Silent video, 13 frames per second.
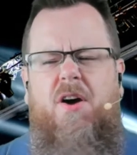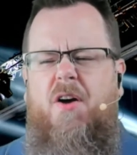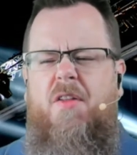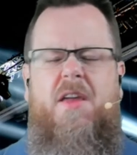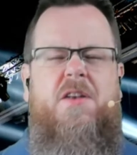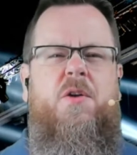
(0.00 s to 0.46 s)

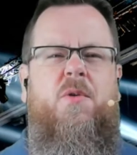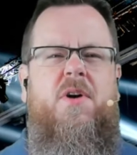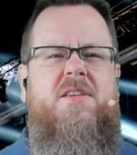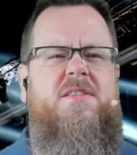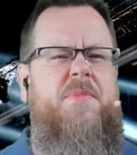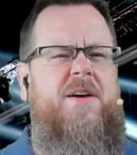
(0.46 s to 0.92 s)
All that
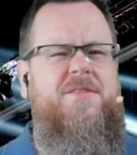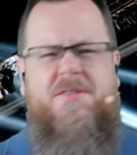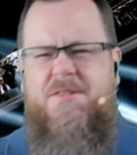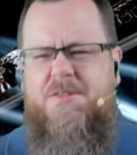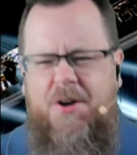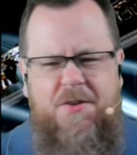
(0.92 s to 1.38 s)
noise about
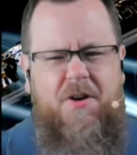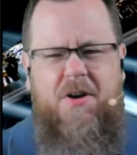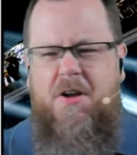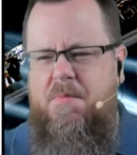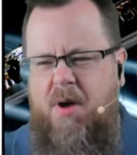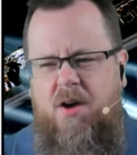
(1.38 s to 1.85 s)
server
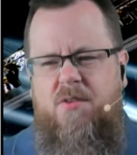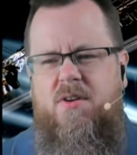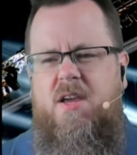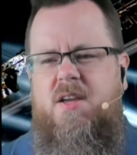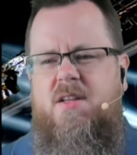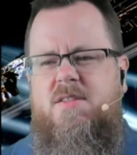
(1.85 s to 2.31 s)

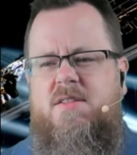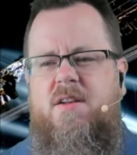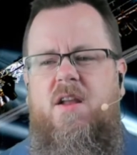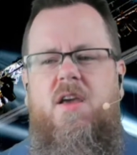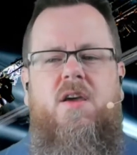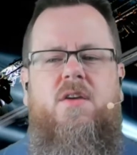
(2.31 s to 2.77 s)
components
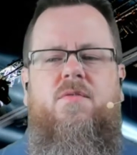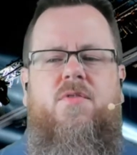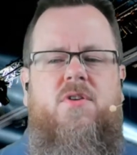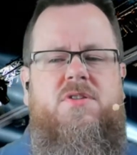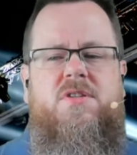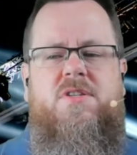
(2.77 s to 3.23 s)
and
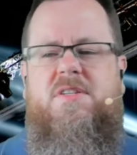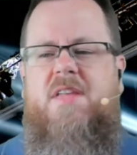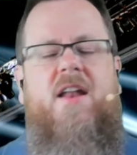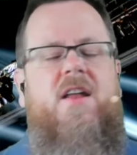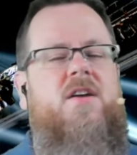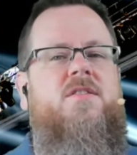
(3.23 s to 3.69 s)
versus
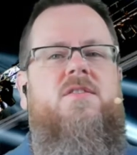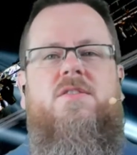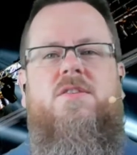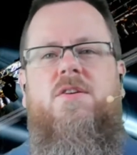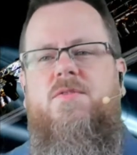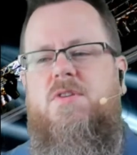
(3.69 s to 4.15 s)
static
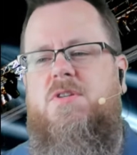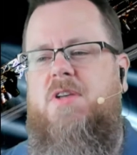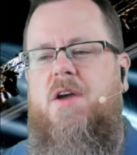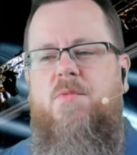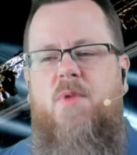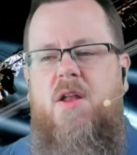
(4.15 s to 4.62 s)
and server
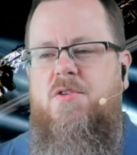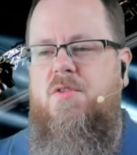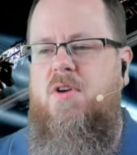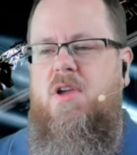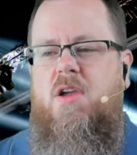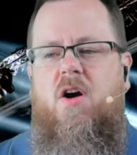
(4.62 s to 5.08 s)
side
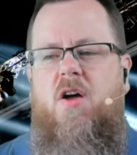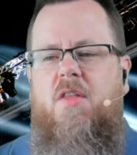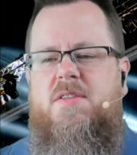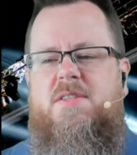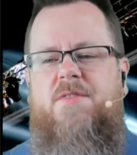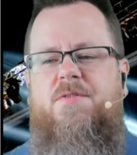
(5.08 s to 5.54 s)
rendering,
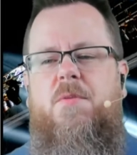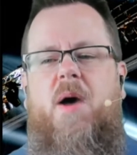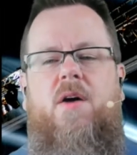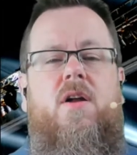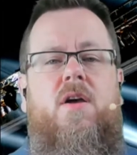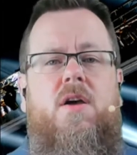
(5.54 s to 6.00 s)
all the stuff
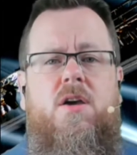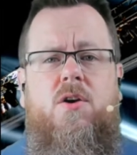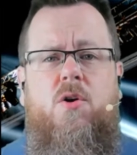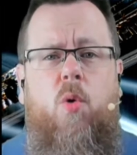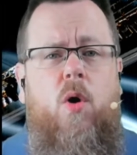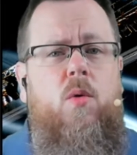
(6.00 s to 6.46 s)
about
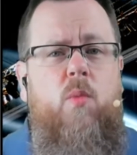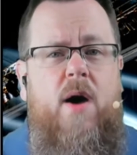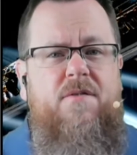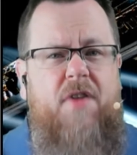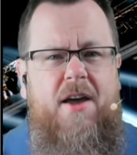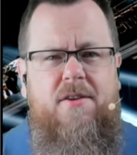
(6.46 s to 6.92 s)
core
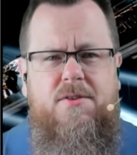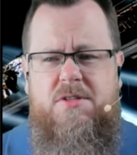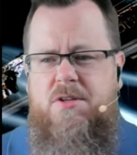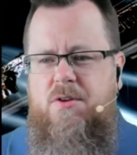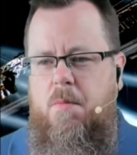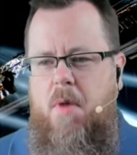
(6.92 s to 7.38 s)
web
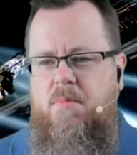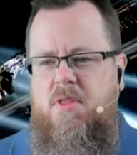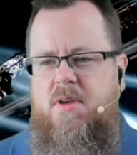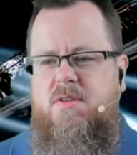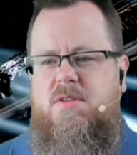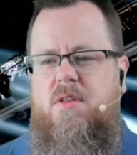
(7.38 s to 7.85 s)
vitals. Do you
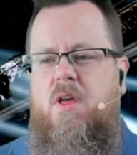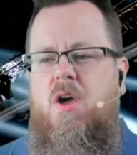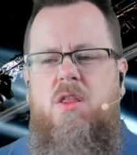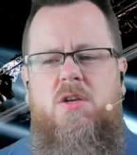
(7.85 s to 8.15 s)
remember those?